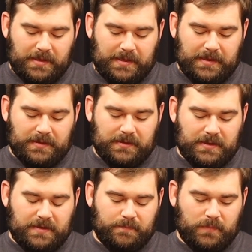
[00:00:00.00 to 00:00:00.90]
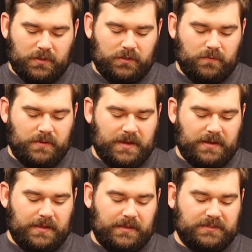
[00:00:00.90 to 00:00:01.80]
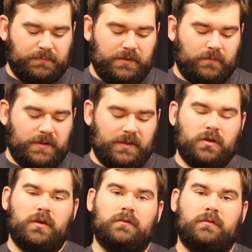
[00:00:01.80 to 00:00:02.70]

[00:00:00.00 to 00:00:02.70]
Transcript: And you got a split ring,